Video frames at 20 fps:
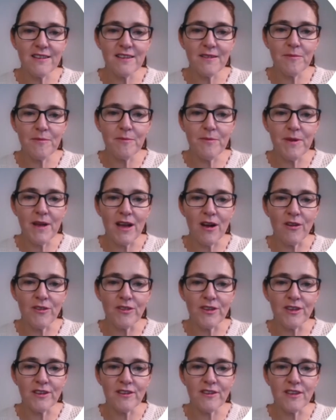bit
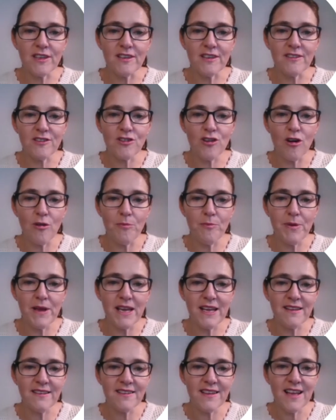on this top
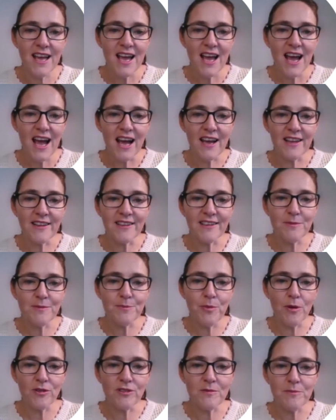piece and this
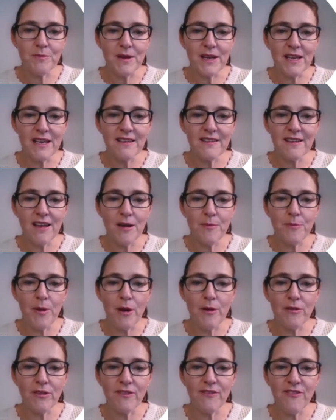bottom piece are
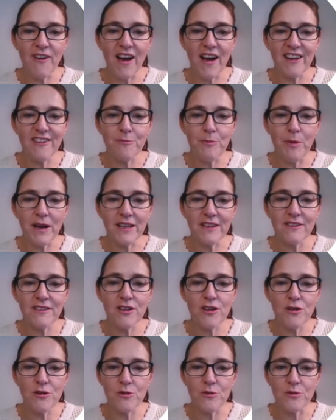both 5 by
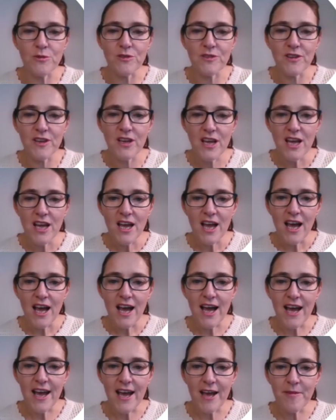2s.
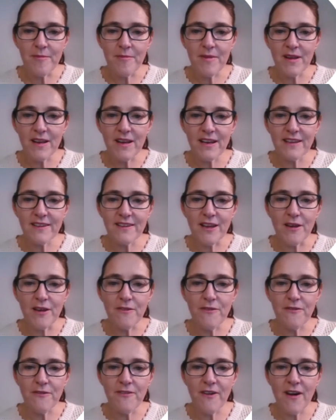So
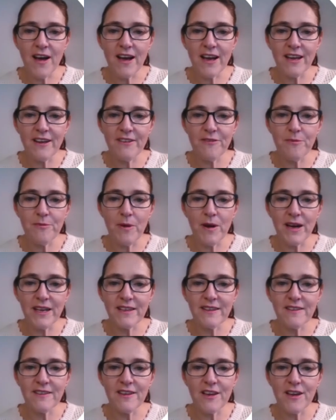5 by
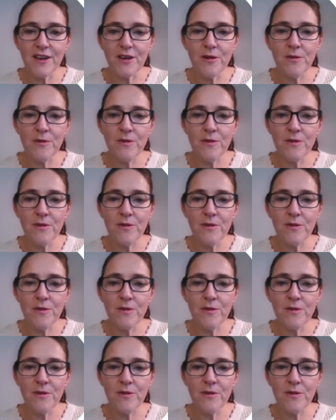2